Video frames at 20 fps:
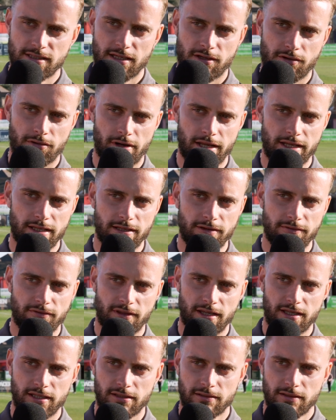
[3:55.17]
They're creative,
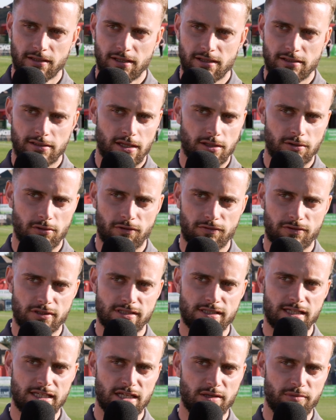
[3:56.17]
they get you off your
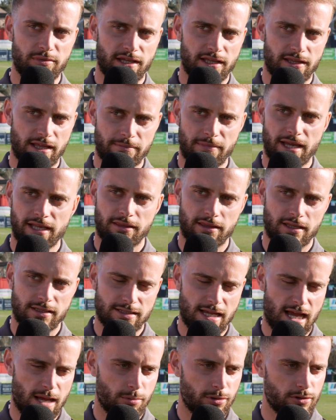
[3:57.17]
seat a bit, they make
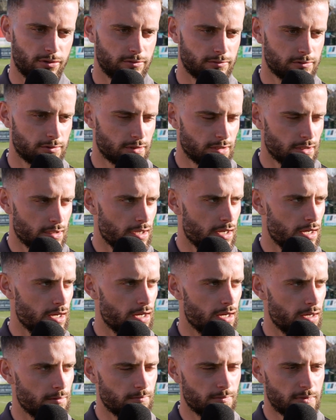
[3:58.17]
things happen.
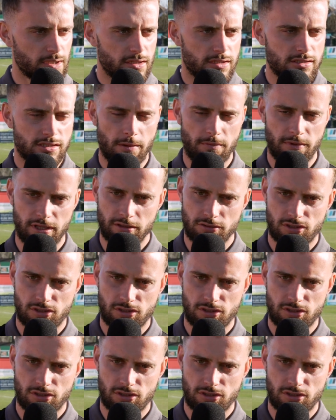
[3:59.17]
Something I